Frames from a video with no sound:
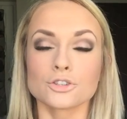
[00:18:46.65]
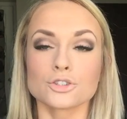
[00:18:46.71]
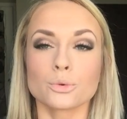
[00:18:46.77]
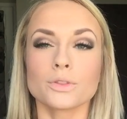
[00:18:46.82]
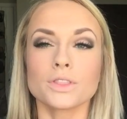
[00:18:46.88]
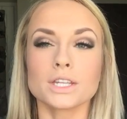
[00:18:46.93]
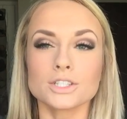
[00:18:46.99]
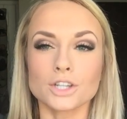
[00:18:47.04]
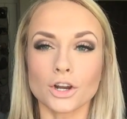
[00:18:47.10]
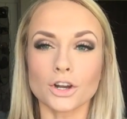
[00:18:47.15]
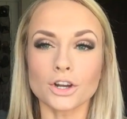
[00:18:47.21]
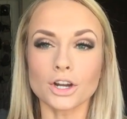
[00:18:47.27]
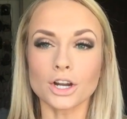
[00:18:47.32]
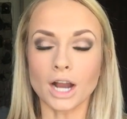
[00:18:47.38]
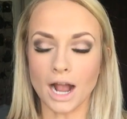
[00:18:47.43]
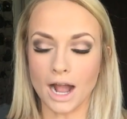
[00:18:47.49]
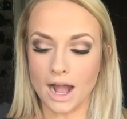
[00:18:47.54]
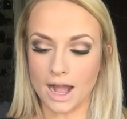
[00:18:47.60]
So with the
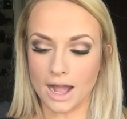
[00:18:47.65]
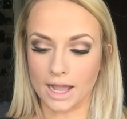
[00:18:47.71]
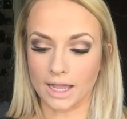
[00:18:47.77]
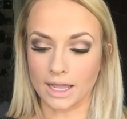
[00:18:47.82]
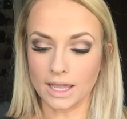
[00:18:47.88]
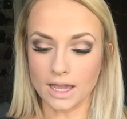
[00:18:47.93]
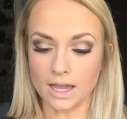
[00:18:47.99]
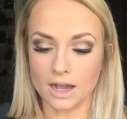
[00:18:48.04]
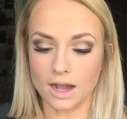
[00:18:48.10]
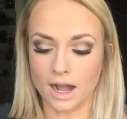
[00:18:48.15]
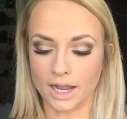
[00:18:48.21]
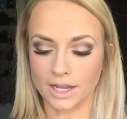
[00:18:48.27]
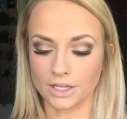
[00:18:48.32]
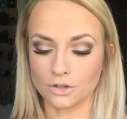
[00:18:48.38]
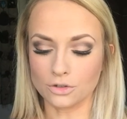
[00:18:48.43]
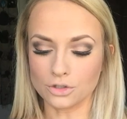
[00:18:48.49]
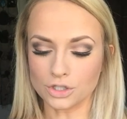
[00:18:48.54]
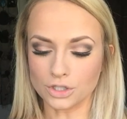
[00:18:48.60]
darker eye, I
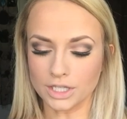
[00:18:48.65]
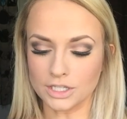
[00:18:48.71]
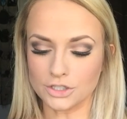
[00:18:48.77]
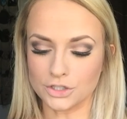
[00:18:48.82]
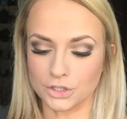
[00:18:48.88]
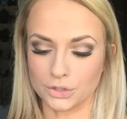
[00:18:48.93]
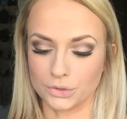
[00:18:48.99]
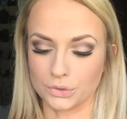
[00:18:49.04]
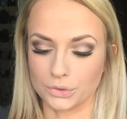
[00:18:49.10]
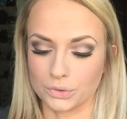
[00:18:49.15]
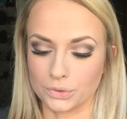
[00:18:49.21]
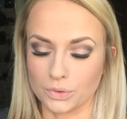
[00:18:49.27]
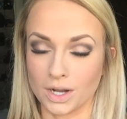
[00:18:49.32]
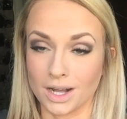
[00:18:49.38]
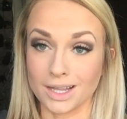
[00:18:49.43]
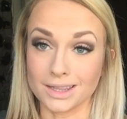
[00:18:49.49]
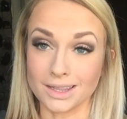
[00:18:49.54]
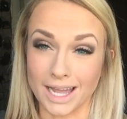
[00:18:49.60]
usually do
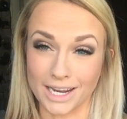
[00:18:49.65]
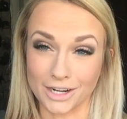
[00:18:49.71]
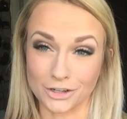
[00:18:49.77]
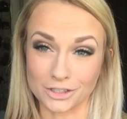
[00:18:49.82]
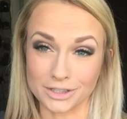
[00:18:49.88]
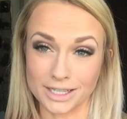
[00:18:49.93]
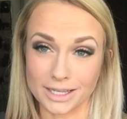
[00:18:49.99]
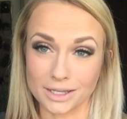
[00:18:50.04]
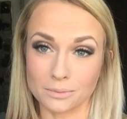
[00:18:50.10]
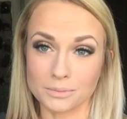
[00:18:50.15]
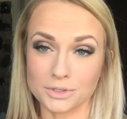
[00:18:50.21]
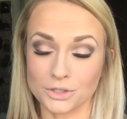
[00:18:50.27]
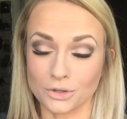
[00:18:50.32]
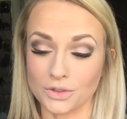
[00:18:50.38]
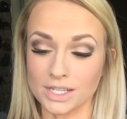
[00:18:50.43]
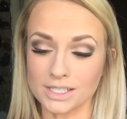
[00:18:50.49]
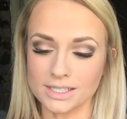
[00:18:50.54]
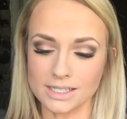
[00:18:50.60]
a lighter lip.
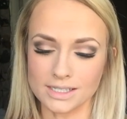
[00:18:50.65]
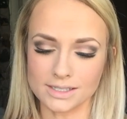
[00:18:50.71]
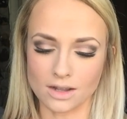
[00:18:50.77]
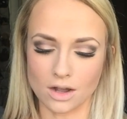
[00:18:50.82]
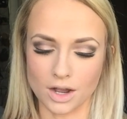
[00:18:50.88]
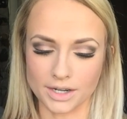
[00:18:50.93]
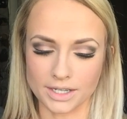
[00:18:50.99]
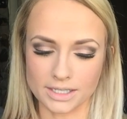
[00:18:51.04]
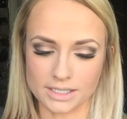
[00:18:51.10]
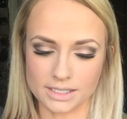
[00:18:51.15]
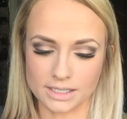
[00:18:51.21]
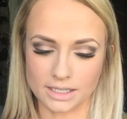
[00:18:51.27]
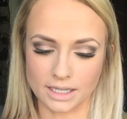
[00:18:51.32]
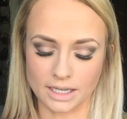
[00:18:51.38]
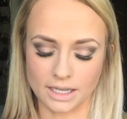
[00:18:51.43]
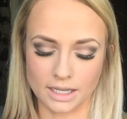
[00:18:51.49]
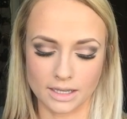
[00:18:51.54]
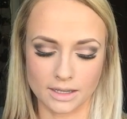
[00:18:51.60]
So this is
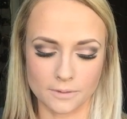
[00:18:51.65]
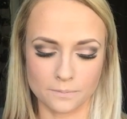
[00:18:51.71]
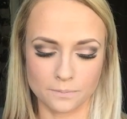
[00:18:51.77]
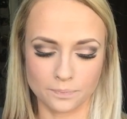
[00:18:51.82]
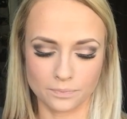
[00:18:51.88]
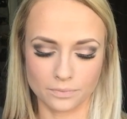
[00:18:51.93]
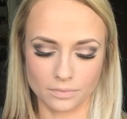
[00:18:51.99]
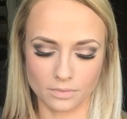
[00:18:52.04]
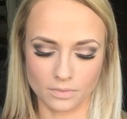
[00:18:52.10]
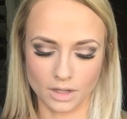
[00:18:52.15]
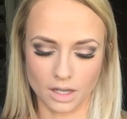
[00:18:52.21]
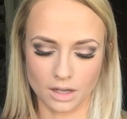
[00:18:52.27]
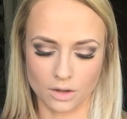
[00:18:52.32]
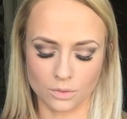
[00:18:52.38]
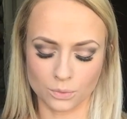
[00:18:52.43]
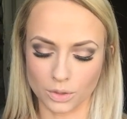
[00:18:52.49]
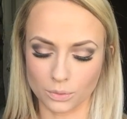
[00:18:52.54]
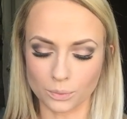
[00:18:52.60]
honestly
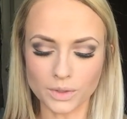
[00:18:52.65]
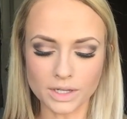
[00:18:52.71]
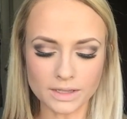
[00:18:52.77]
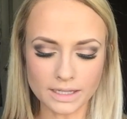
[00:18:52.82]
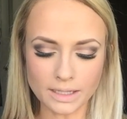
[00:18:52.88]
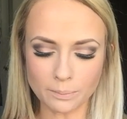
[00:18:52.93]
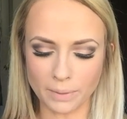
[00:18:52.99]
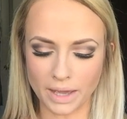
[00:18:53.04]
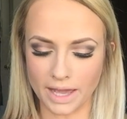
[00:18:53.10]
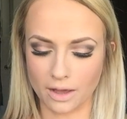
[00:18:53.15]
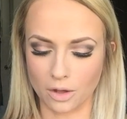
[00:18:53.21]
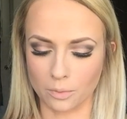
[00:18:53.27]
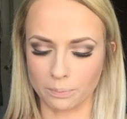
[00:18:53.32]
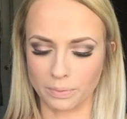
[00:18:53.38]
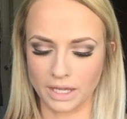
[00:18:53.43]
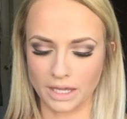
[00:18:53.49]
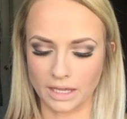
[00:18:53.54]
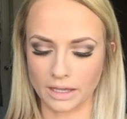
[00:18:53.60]
a really
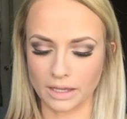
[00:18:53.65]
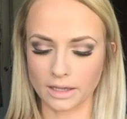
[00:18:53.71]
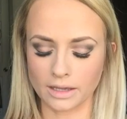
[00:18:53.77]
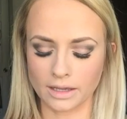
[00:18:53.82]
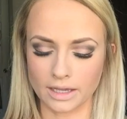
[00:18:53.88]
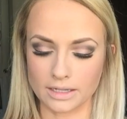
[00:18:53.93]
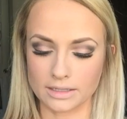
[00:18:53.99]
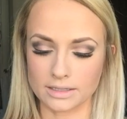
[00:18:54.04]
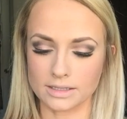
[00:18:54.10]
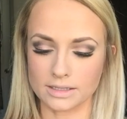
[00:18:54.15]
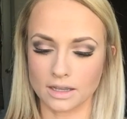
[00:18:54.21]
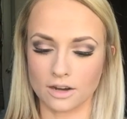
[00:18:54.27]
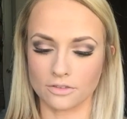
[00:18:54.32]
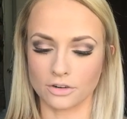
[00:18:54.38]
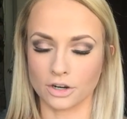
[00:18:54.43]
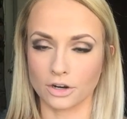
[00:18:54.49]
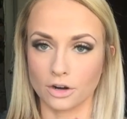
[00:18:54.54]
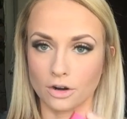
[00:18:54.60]
pale pink. It's
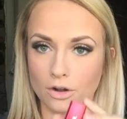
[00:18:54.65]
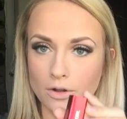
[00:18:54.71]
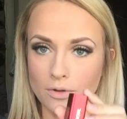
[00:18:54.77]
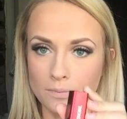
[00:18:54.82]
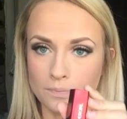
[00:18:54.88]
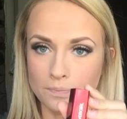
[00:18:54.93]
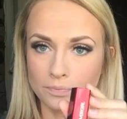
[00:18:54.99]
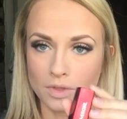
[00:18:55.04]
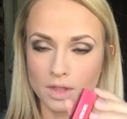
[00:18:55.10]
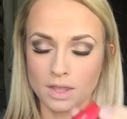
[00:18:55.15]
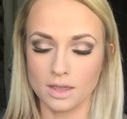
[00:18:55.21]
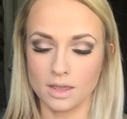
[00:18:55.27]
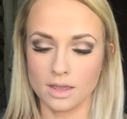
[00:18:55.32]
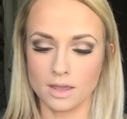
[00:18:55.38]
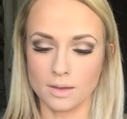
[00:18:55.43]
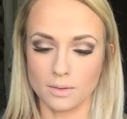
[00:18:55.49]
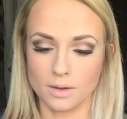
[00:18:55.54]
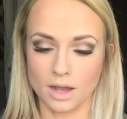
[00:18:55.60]
Covergirl
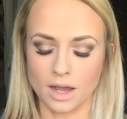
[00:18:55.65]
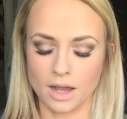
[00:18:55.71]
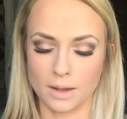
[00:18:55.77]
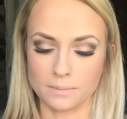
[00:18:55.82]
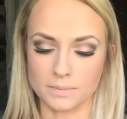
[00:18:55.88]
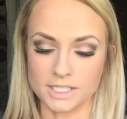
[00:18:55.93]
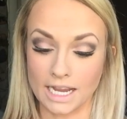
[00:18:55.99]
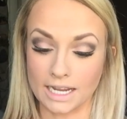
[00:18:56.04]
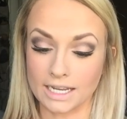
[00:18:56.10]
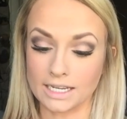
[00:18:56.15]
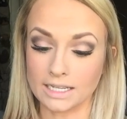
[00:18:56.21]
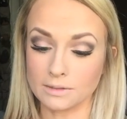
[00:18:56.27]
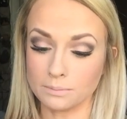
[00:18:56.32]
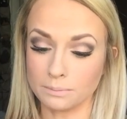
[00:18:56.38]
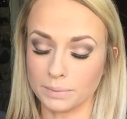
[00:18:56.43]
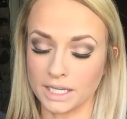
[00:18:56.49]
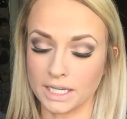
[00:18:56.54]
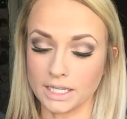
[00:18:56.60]

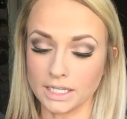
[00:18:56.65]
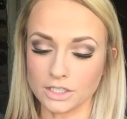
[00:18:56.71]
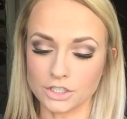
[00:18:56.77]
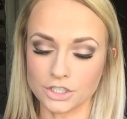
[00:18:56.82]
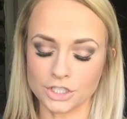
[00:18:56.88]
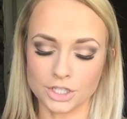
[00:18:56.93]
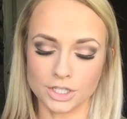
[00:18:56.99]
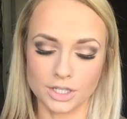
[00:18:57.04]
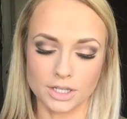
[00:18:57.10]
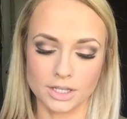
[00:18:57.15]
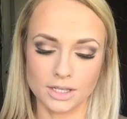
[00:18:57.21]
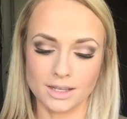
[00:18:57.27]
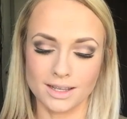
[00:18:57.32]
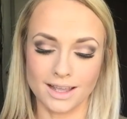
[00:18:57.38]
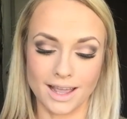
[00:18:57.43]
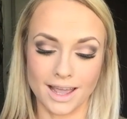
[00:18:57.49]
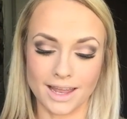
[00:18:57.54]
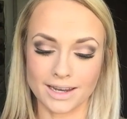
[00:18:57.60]
Decadent Peach,
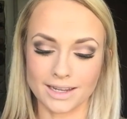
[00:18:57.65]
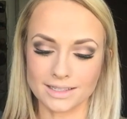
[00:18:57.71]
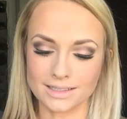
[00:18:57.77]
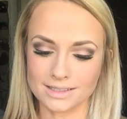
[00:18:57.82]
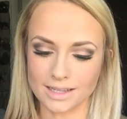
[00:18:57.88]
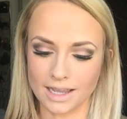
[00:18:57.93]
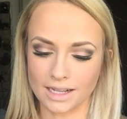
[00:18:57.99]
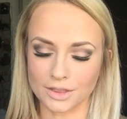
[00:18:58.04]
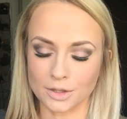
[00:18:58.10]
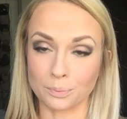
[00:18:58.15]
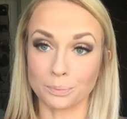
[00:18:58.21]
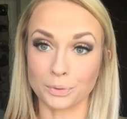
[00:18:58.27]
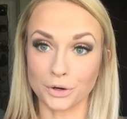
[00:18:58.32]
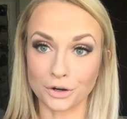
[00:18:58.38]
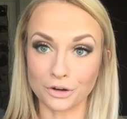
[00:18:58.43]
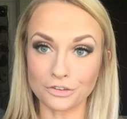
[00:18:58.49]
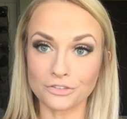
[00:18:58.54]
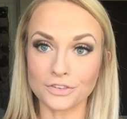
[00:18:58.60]
and it's like the
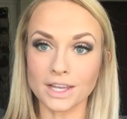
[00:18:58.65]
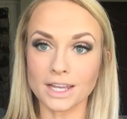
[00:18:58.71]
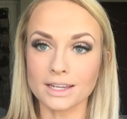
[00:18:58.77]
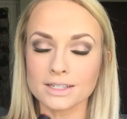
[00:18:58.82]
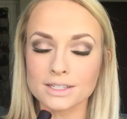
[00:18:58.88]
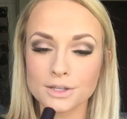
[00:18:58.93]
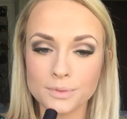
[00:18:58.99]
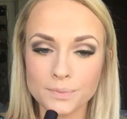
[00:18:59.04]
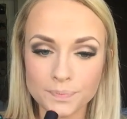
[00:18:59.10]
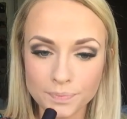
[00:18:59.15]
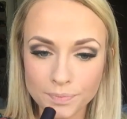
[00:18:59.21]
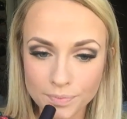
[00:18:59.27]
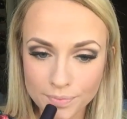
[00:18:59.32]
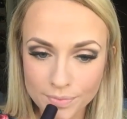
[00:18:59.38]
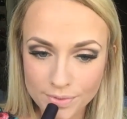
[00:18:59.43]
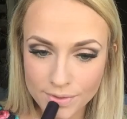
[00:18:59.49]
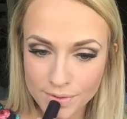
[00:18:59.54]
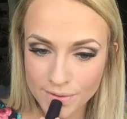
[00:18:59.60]
perfect
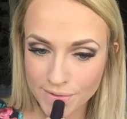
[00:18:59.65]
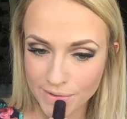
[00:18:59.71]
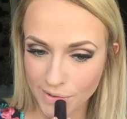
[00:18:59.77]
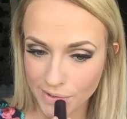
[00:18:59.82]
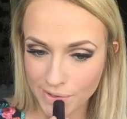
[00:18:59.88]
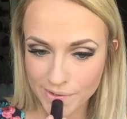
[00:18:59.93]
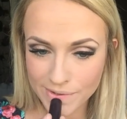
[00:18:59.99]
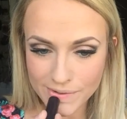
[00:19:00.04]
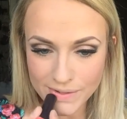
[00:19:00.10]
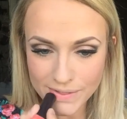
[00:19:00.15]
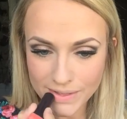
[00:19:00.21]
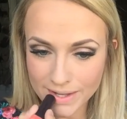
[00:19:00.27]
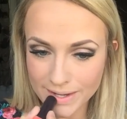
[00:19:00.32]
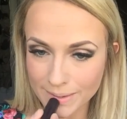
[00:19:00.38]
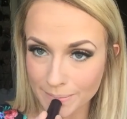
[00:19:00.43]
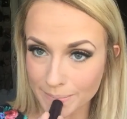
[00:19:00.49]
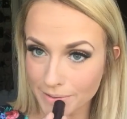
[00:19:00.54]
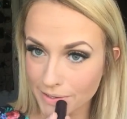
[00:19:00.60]

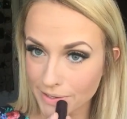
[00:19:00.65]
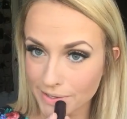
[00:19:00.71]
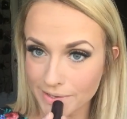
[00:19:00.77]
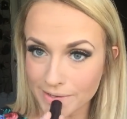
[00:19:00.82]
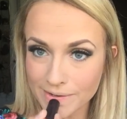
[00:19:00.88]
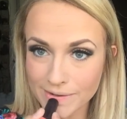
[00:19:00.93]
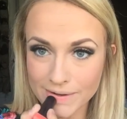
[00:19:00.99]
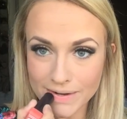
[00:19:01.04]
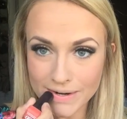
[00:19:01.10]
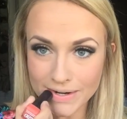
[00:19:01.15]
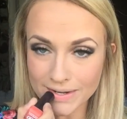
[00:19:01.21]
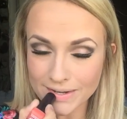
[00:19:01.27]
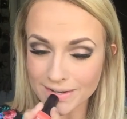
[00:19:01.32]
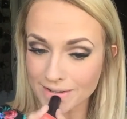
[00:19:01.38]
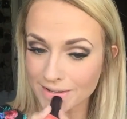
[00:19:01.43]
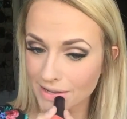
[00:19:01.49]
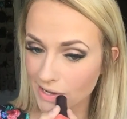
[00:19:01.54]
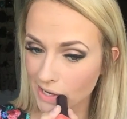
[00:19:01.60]
light pink,
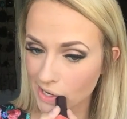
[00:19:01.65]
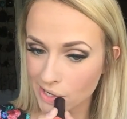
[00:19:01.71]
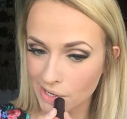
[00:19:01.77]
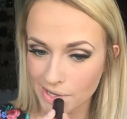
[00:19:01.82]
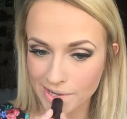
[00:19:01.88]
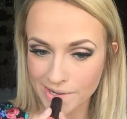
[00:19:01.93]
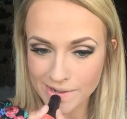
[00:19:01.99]
honestly.